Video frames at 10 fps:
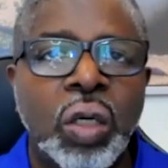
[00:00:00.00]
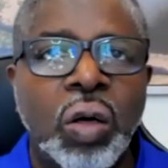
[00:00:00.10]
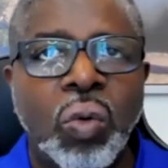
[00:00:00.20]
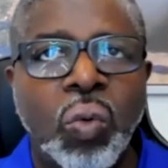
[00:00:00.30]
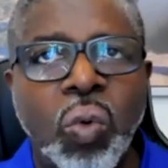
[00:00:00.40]

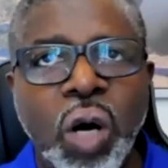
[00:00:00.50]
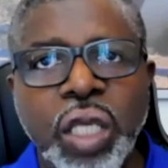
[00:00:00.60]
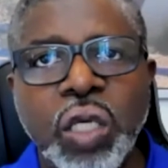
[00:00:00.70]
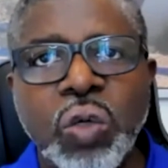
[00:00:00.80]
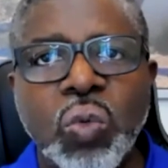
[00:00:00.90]
What
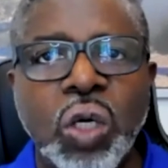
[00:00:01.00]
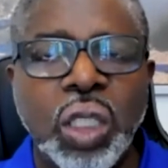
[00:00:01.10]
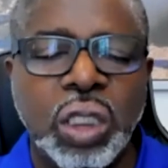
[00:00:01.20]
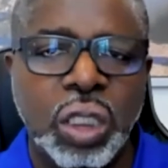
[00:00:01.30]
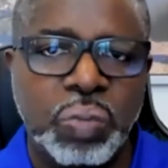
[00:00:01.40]
you want
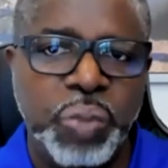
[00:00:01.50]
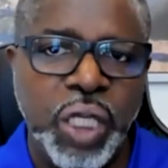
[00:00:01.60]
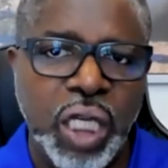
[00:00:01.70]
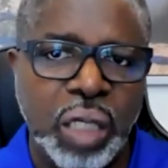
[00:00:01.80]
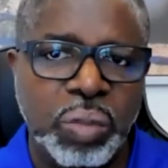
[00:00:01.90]
to be
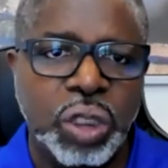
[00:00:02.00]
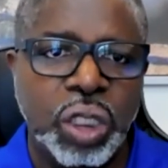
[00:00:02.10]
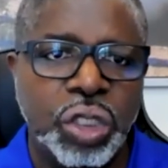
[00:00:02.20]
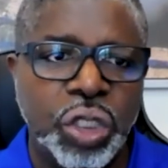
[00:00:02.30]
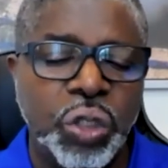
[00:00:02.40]
able to
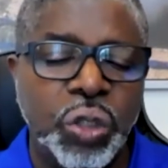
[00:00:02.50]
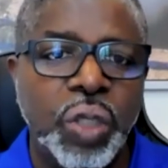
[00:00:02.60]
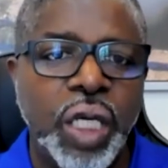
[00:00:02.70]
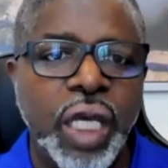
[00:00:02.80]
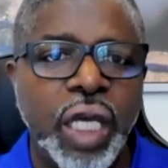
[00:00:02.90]
do
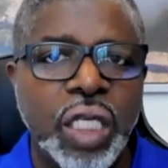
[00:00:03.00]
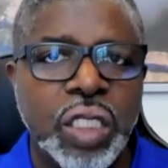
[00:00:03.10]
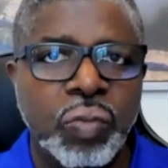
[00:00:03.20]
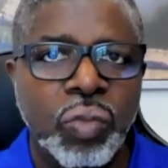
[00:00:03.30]
is